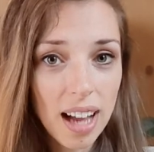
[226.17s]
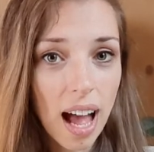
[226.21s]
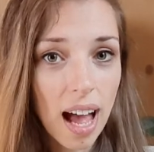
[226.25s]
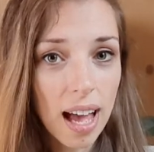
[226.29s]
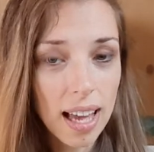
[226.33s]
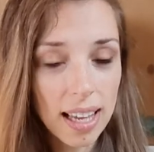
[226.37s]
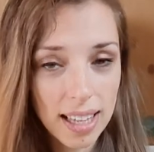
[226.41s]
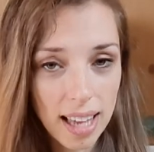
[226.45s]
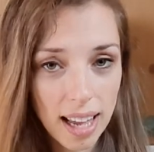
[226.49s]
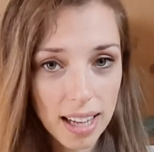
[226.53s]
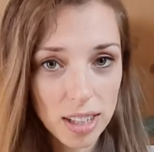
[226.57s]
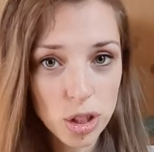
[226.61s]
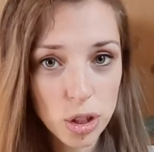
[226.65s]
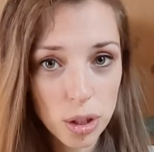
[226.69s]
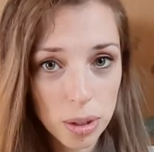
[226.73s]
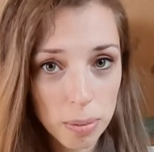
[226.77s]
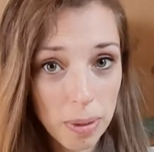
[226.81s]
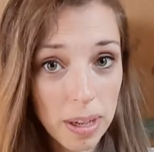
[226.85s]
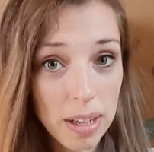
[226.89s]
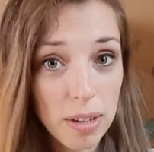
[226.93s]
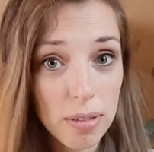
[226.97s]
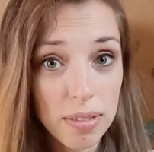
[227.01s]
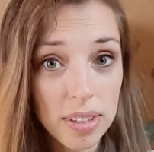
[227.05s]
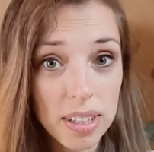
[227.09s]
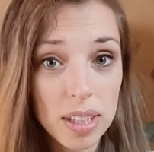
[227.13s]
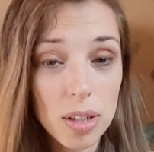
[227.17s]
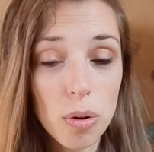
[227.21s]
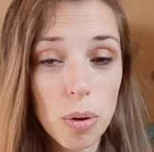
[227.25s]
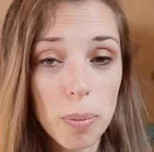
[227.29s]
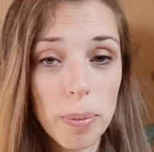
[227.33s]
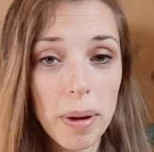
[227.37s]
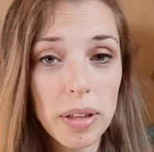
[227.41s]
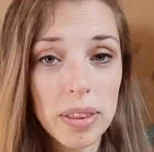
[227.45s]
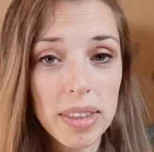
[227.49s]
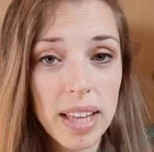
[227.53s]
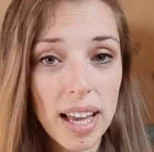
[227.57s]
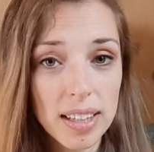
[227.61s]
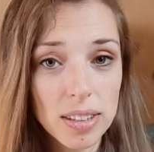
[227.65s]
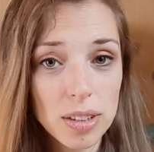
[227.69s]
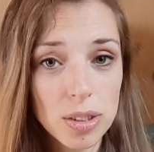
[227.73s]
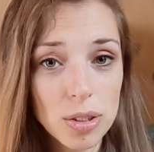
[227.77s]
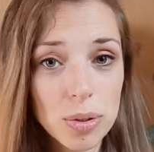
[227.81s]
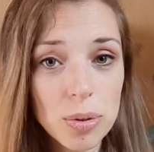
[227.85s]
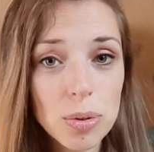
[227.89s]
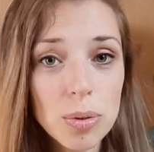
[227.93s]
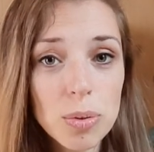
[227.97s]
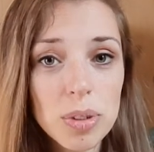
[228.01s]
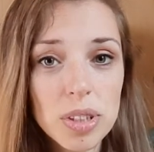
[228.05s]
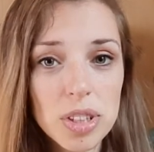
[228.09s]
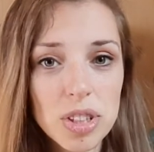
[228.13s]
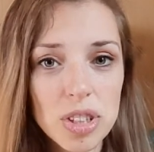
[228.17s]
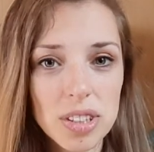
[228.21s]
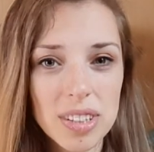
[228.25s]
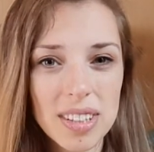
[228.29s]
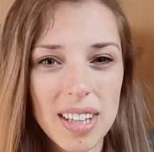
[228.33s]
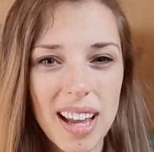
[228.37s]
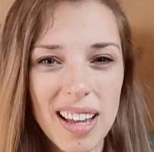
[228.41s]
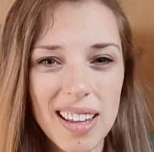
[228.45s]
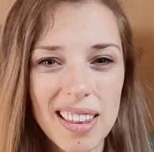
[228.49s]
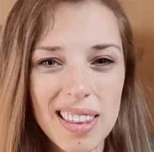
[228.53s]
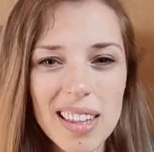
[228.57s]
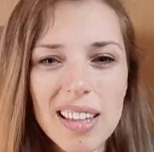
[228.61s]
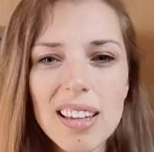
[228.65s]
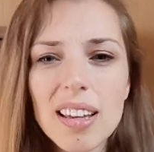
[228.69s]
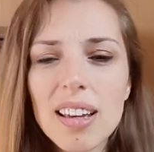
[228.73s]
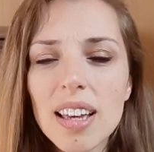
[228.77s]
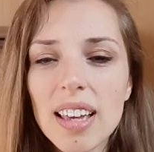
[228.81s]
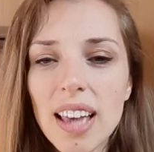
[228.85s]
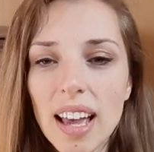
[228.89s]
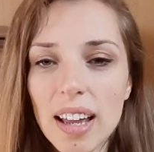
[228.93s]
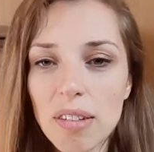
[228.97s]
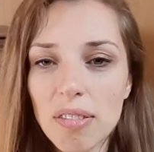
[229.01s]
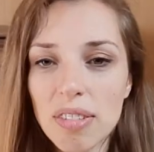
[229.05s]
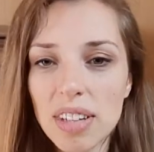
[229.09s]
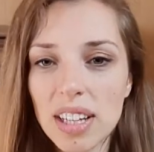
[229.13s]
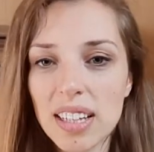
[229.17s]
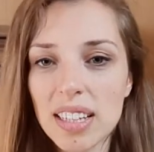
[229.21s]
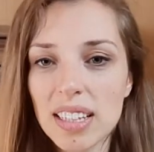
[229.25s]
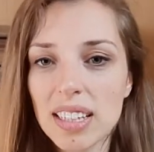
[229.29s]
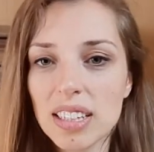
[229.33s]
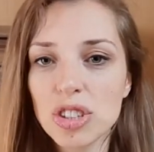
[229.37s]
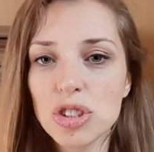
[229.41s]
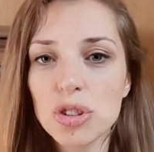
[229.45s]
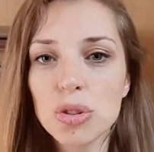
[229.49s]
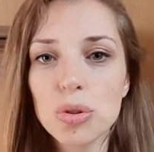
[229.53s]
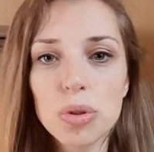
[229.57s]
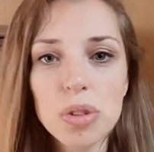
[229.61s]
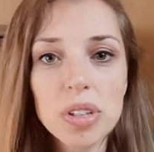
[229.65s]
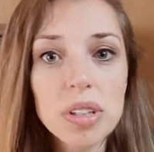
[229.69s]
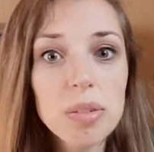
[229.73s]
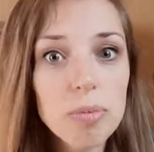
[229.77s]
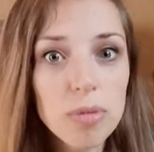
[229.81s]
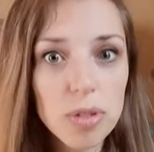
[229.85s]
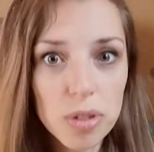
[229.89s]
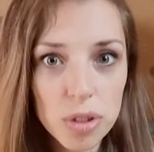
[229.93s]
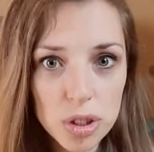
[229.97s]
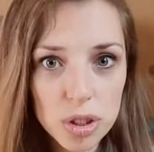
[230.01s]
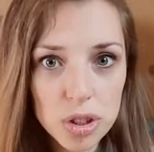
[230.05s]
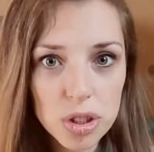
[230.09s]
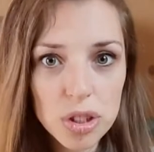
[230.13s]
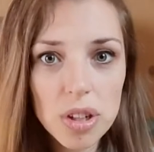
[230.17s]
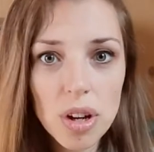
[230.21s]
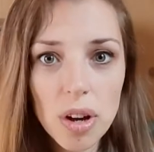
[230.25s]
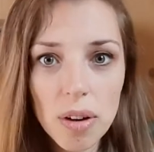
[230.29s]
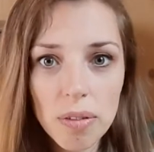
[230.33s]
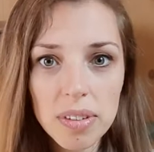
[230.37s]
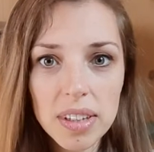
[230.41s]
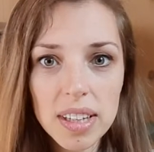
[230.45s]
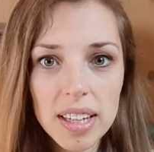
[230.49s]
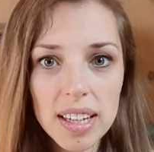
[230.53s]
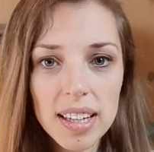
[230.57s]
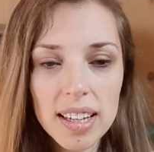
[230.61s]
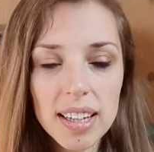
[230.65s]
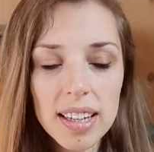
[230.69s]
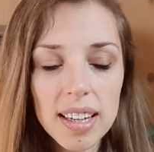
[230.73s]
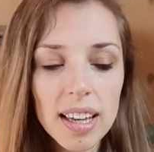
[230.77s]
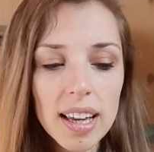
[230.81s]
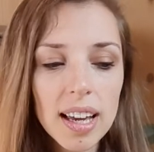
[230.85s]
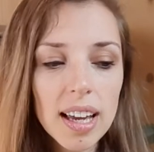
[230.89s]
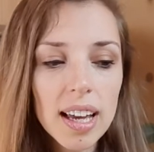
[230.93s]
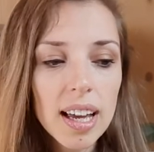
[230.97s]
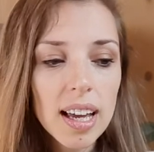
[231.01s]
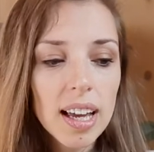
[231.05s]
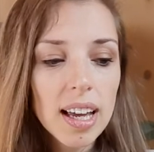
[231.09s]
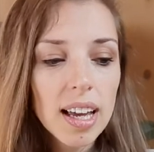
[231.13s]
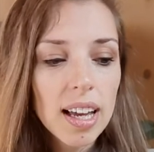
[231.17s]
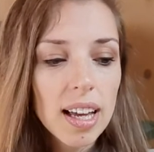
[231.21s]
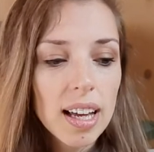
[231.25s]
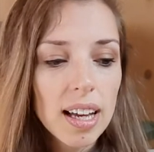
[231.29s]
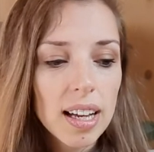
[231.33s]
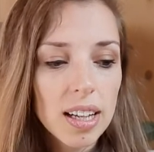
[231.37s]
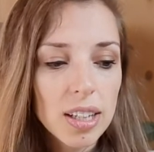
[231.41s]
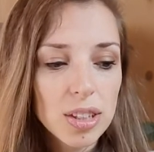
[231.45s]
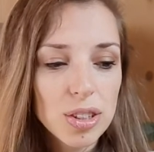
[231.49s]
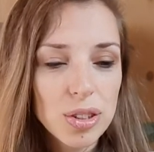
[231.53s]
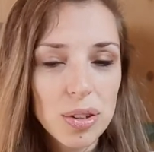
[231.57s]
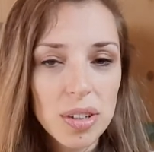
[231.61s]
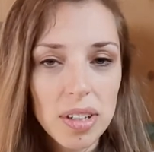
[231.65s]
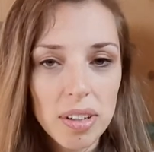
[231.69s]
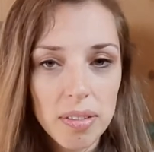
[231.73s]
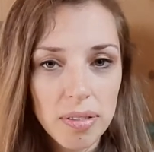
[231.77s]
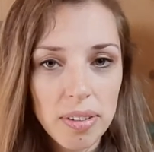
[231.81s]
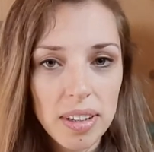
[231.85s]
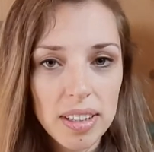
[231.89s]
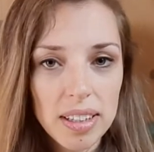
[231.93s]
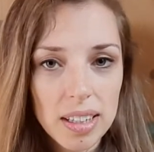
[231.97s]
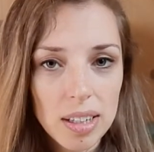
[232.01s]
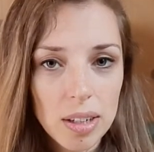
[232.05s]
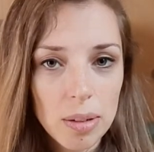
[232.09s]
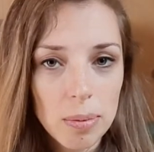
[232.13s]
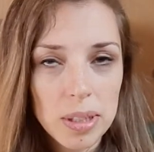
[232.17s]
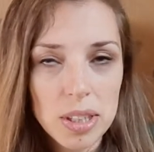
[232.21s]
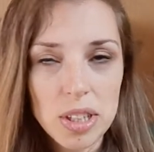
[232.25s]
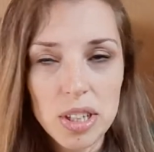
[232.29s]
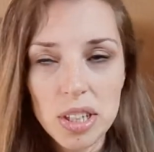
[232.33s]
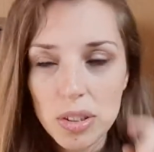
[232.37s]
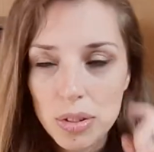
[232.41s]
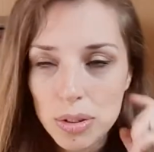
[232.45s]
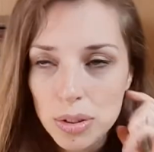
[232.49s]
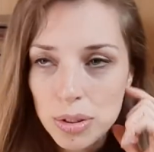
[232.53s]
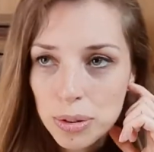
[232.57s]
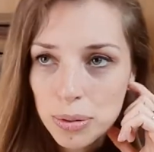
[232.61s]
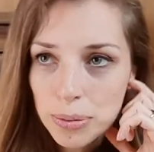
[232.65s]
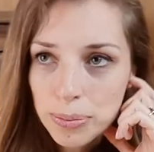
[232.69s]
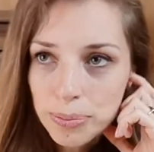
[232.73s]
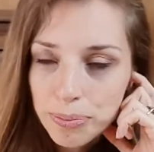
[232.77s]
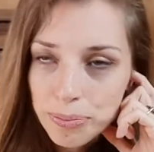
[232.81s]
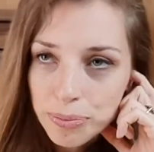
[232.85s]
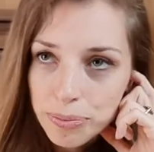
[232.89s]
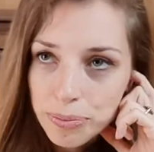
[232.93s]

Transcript: I actually made a video about that too, which is, I think, kind of like an extreme version of the ick. So you can find that on my channel too.